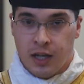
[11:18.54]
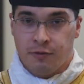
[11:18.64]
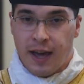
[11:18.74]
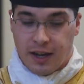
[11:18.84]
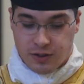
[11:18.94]
In
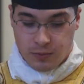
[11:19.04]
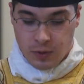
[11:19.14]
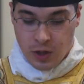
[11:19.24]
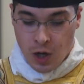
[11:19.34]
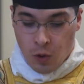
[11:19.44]
fact,
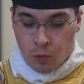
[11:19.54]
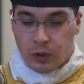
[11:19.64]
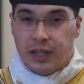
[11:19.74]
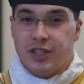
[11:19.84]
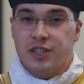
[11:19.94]

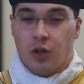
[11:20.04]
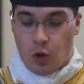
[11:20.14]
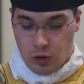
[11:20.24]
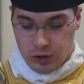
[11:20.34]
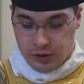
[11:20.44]
religious
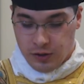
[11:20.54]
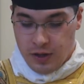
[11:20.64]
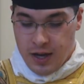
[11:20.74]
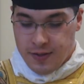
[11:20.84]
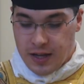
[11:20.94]

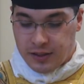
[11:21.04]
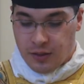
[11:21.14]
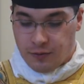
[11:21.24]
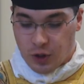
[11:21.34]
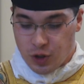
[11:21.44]
hold
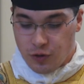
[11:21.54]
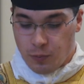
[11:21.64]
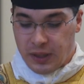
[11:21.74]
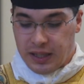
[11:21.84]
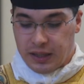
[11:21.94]
that the virtue
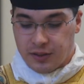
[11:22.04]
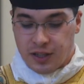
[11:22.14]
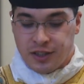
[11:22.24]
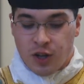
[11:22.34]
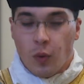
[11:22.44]
of
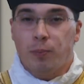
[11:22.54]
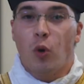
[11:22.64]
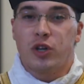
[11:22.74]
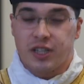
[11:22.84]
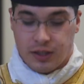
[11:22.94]
obedience is so
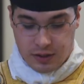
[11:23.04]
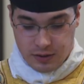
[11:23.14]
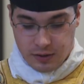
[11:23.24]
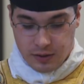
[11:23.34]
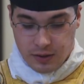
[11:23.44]

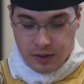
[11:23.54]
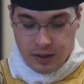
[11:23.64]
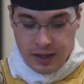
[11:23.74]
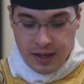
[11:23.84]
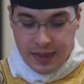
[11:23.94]
important
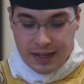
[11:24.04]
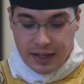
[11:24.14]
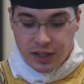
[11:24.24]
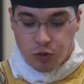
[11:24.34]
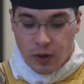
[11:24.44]
that
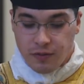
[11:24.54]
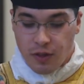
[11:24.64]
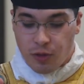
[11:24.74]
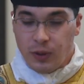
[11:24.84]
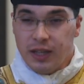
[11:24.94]
it is one of
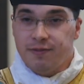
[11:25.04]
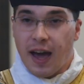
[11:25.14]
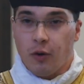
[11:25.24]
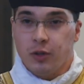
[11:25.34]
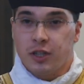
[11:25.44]
the three
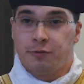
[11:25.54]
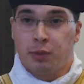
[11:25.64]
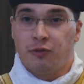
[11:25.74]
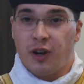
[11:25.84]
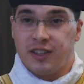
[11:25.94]
vows of
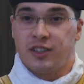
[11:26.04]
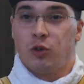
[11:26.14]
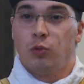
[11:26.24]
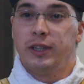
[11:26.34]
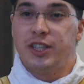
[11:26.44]
professed
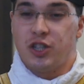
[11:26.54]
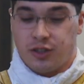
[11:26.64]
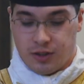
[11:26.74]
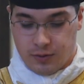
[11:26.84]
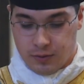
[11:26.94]

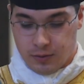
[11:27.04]
religious.